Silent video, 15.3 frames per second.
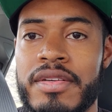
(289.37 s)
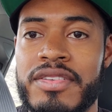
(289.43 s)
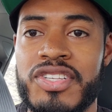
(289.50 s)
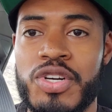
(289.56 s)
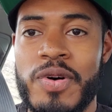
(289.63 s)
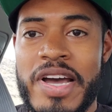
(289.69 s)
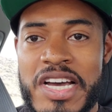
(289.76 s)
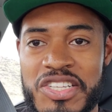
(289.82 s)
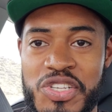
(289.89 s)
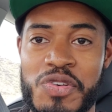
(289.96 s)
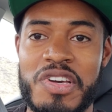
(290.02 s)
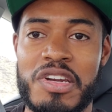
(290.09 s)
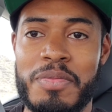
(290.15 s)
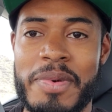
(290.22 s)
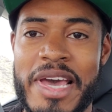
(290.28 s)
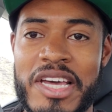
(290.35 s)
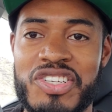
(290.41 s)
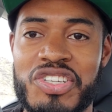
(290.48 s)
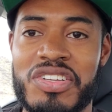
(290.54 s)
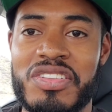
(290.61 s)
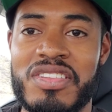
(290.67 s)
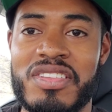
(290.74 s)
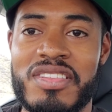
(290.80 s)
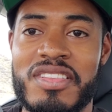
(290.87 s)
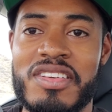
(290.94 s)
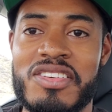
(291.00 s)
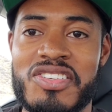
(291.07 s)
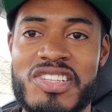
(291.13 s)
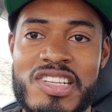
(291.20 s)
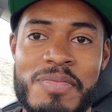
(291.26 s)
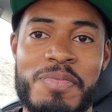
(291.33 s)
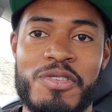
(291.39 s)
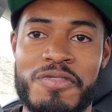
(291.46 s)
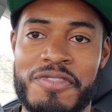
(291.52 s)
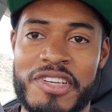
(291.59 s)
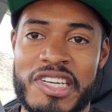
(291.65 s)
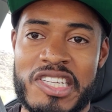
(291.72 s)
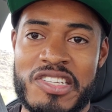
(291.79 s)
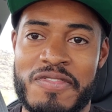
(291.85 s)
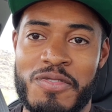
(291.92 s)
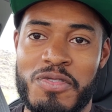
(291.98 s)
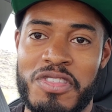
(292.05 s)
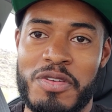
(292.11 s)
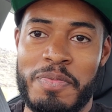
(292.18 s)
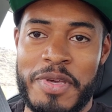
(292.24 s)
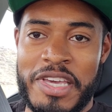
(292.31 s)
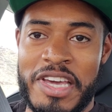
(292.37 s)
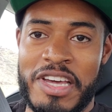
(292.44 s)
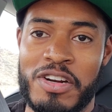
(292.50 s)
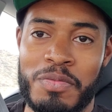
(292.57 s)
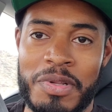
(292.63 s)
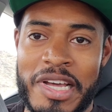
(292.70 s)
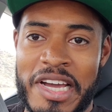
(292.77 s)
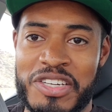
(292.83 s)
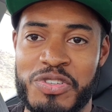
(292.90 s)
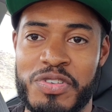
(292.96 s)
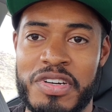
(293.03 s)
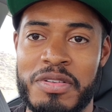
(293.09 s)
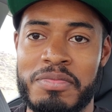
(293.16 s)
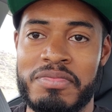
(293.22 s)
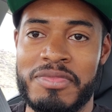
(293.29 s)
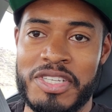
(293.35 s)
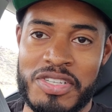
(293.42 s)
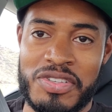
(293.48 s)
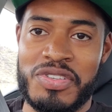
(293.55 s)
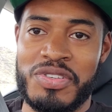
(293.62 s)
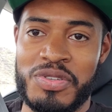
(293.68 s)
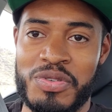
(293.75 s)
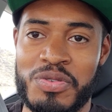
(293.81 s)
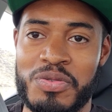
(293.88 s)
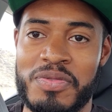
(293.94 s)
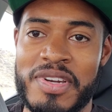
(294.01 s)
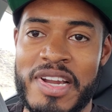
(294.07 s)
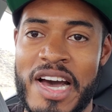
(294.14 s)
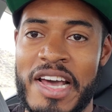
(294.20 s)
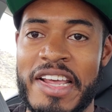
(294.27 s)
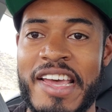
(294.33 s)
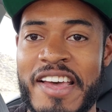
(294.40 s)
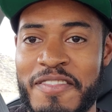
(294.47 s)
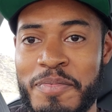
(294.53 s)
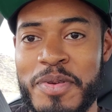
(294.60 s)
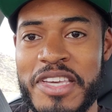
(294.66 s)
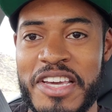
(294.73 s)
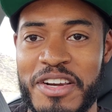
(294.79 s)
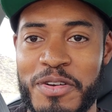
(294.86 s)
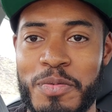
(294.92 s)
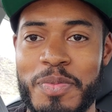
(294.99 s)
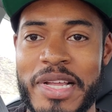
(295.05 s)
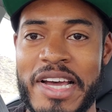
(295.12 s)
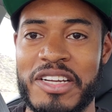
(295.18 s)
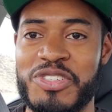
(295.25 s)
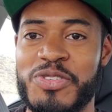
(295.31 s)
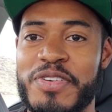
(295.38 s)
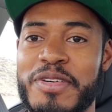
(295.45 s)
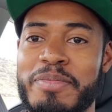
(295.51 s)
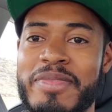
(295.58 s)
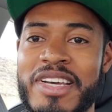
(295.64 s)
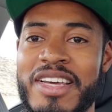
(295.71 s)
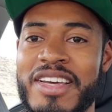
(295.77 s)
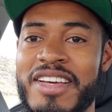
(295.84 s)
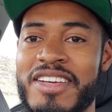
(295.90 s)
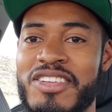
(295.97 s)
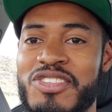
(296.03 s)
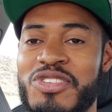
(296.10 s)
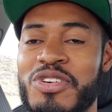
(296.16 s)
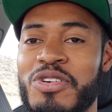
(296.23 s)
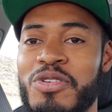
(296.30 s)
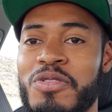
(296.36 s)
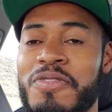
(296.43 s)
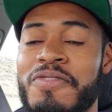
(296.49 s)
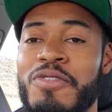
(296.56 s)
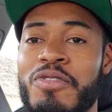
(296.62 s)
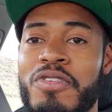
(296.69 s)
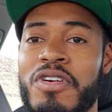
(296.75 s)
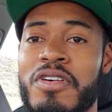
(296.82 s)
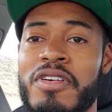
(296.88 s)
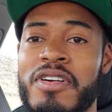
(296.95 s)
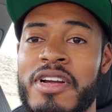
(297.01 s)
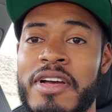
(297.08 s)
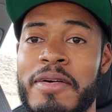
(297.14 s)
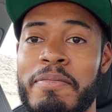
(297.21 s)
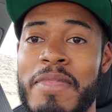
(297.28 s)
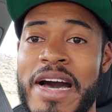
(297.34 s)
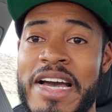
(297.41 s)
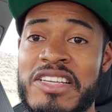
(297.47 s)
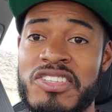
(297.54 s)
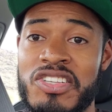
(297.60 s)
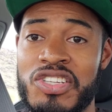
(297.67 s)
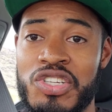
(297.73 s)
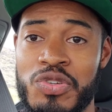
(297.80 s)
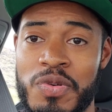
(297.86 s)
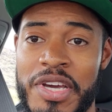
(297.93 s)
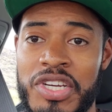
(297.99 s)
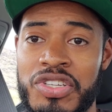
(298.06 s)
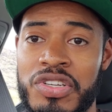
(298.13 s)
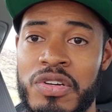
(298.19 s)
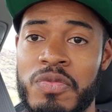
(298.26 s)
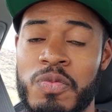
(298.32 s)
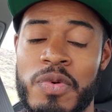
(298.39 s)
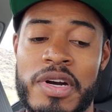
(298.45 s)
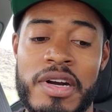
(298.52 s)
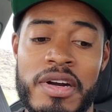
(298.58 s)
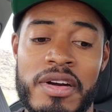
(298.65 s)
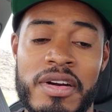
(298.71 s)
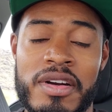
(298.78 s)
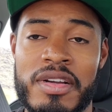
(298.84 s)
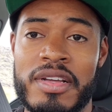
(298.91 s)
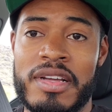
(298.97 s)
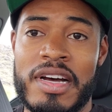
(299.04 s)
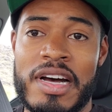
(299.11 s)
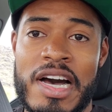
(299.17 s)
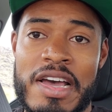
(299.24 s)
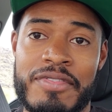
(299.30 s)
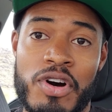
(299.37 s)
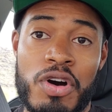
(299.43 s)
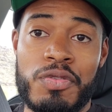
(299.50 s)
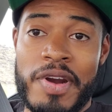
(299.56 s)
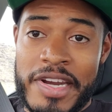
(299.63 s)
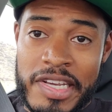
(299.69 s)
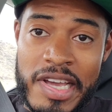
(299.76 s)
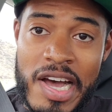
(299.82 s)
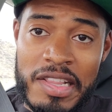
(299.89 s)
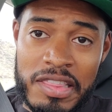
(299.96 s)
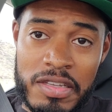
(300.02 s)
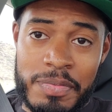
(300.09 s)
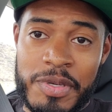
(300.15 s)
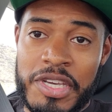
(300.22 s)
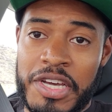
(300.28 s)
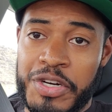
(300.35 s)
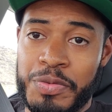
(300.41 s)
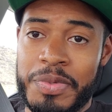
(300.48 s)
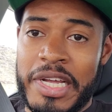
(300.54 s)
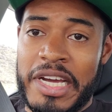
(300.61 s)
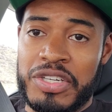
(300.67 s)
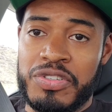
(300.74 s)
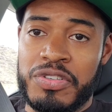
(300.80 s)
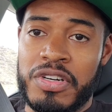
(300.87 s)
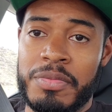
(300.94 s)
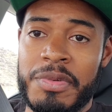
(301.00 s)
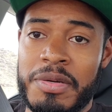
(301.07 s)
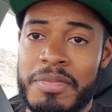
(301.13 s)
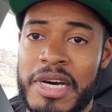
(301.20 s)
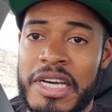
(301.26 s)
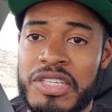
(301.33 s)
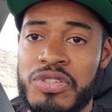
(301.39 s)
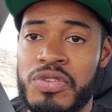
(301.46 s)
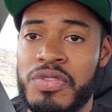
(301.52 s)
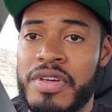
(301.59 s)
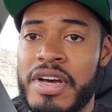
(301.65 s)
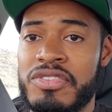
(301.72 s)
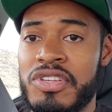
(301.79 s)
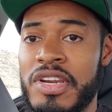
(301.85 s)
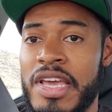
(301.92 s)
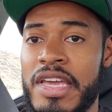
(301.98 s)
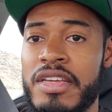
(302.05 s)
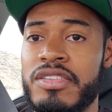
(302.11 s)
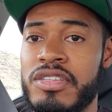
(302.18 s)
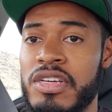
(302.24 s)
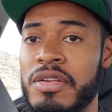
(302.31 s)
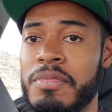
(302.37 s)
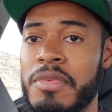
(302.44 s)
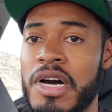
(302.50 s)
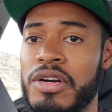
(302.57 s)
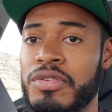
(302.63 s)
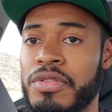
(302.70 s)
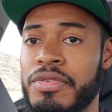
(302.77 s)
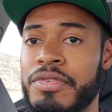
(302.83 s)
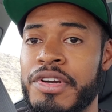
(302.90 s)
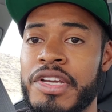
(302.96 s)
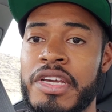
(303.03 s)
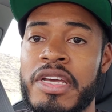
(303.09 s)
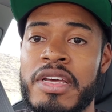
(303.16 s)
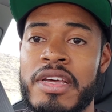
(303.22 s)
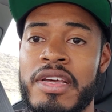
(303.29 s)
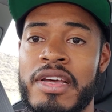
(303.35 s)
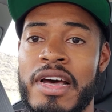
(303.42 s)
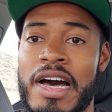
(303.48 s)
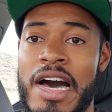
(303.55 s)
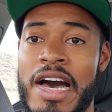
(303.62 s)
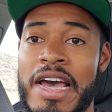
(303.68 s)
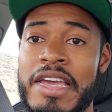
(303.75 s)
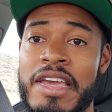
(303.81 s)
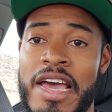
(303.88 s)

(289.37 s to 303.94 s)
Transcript: So as you can imagine, the simple fix for the piano black trim is to not have piano black trim. So for my situation where I've already got the piano black trim in my 2018 Model 3, I